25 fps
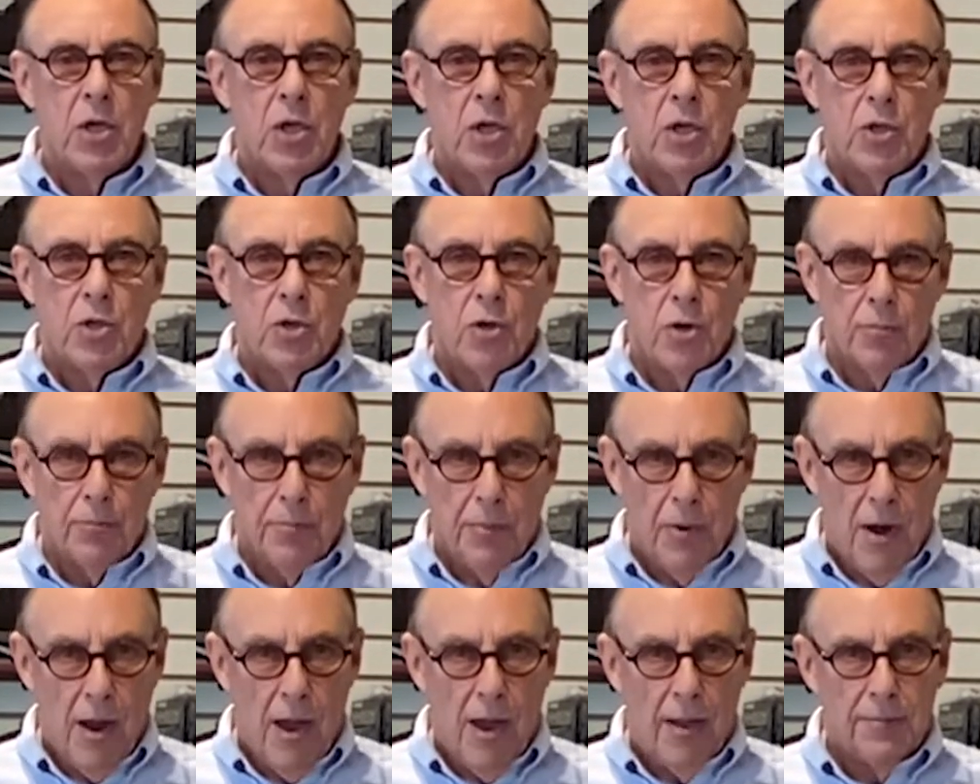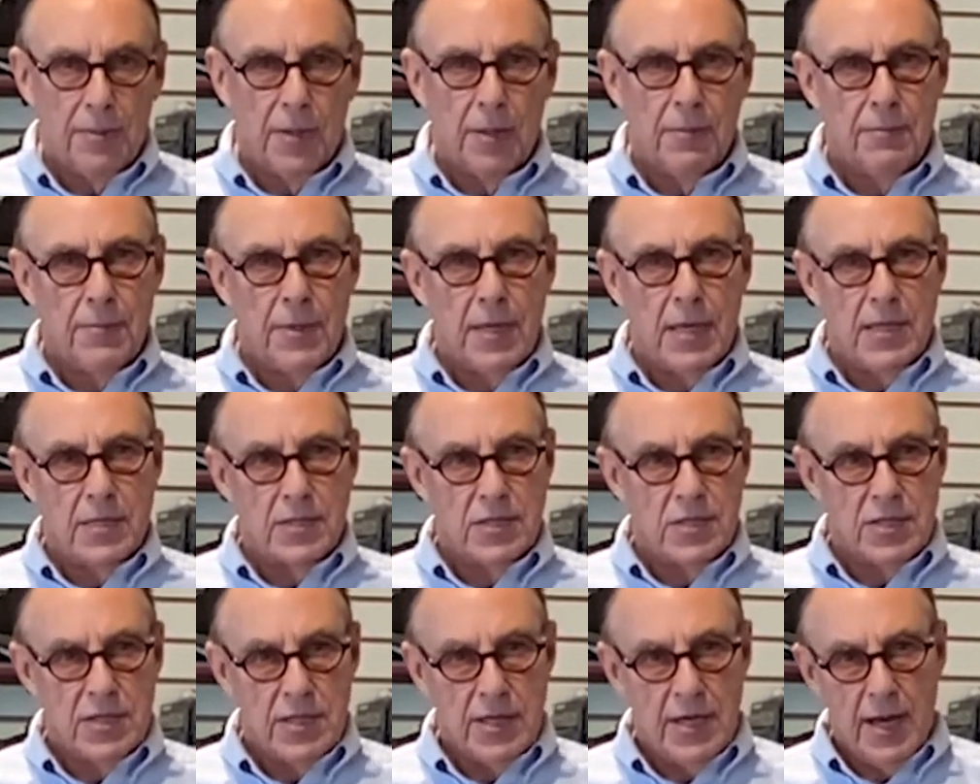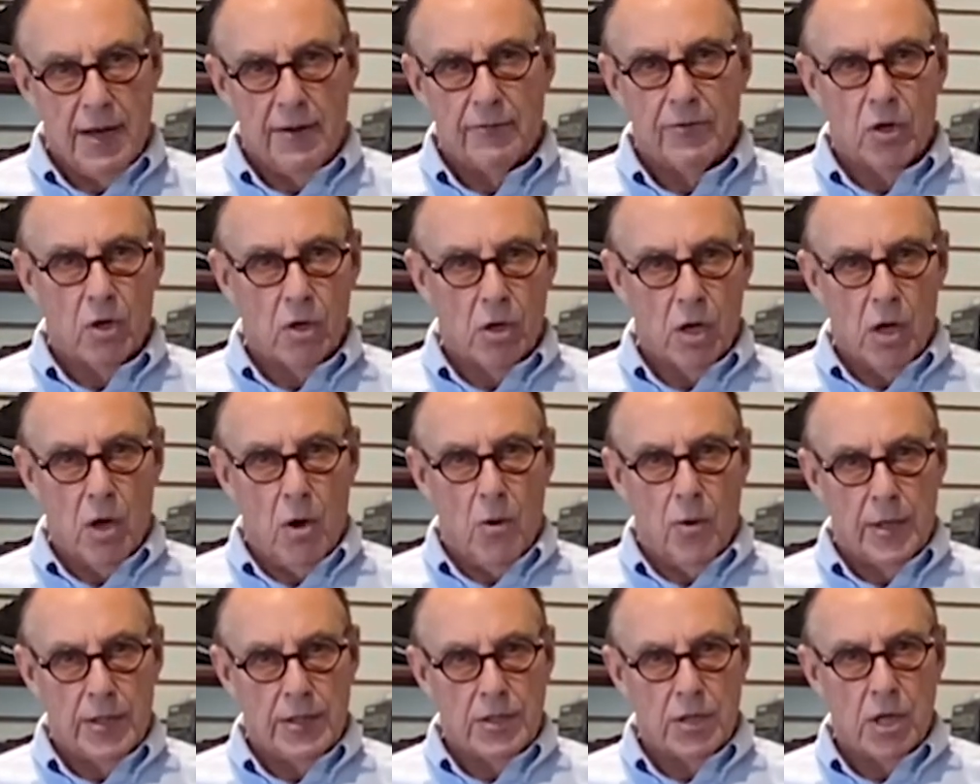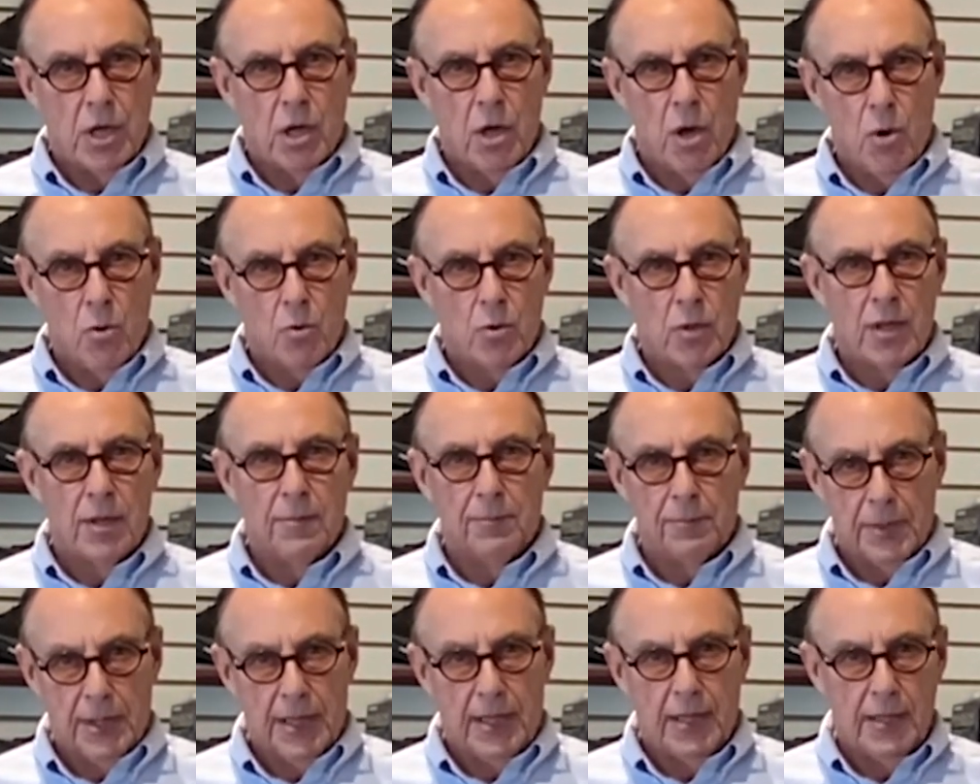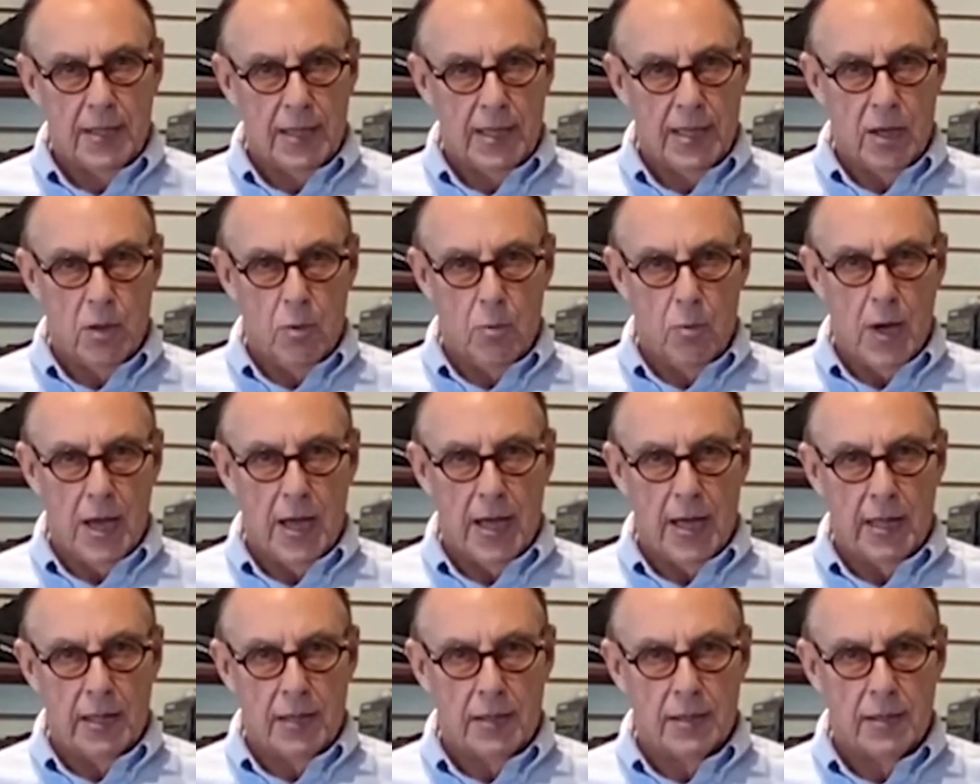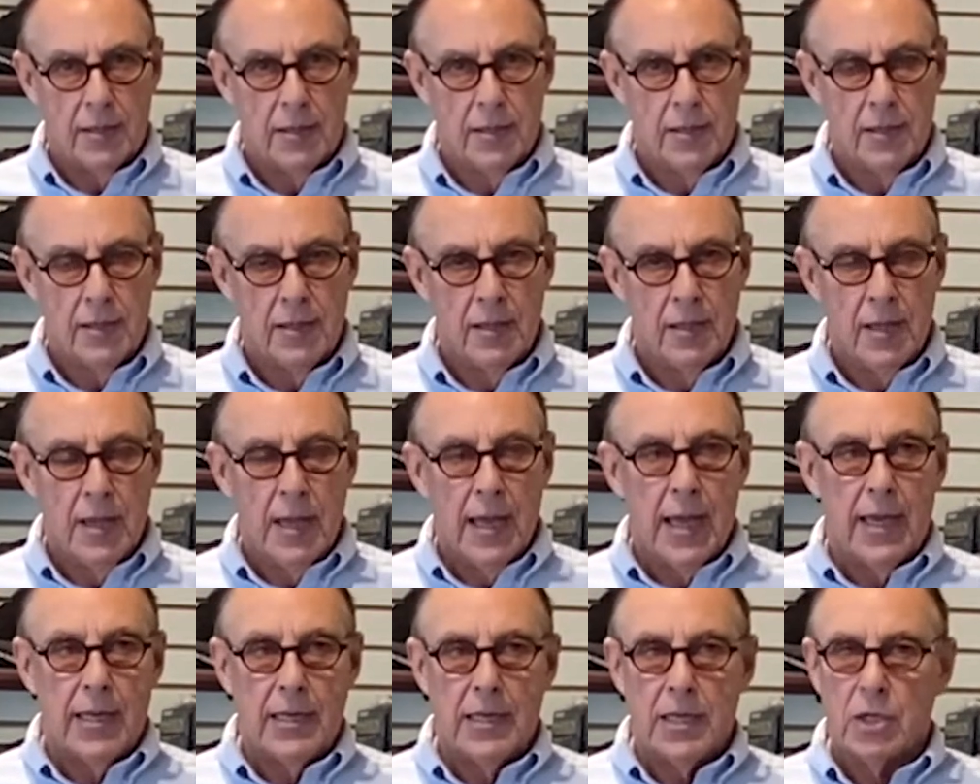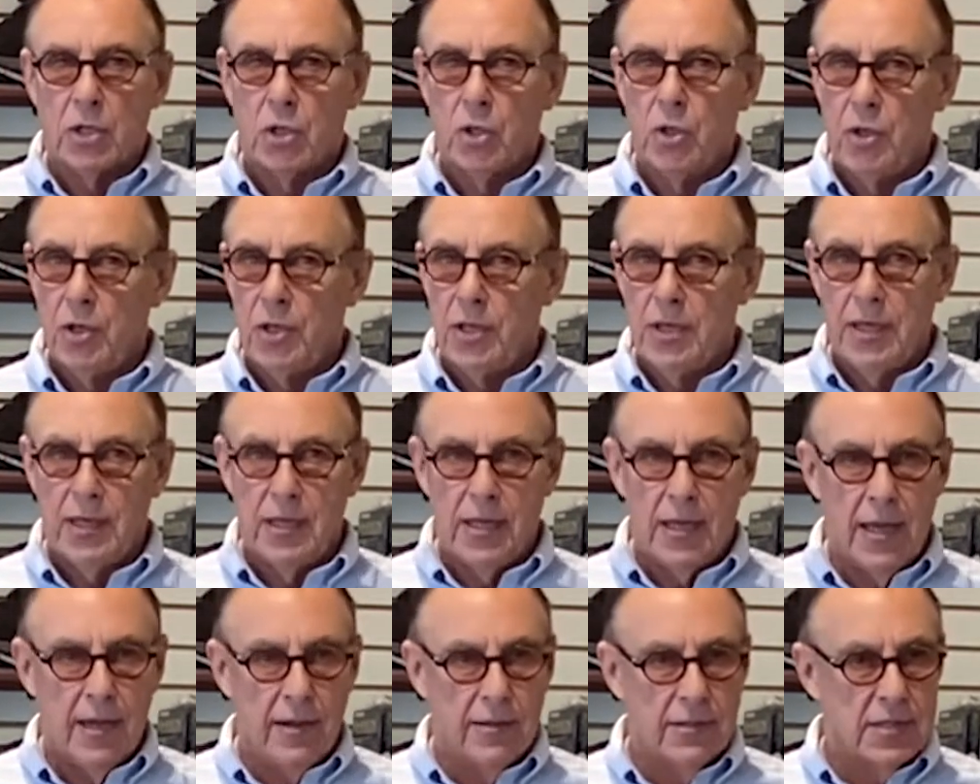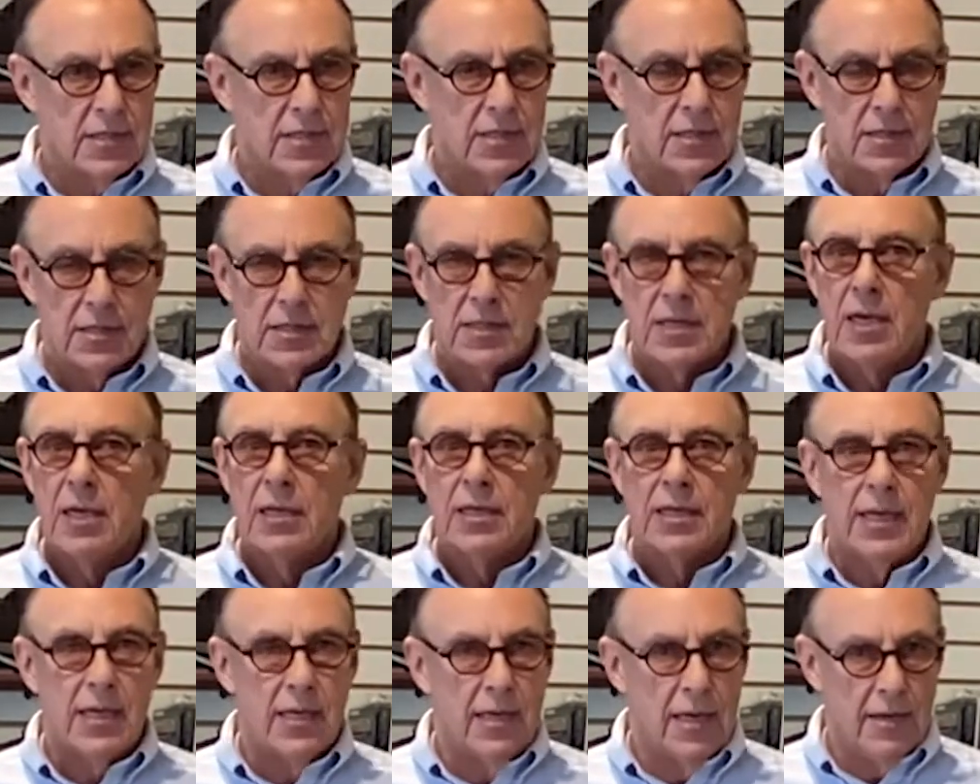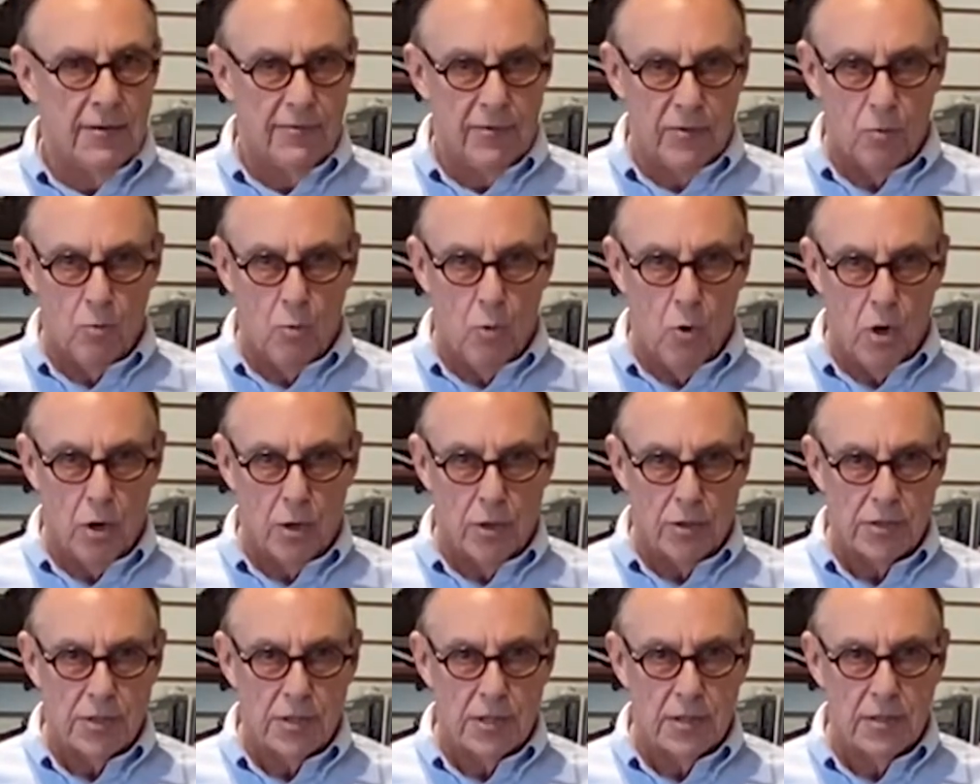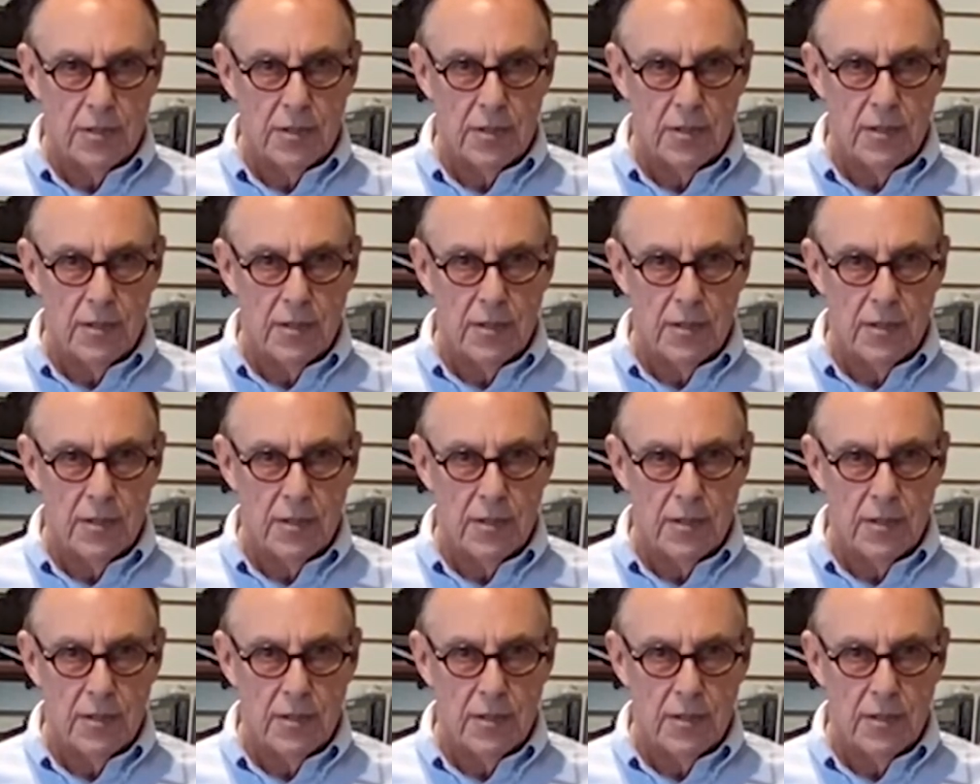your problem is never going to go completely away. And it could, in essence, get even worse.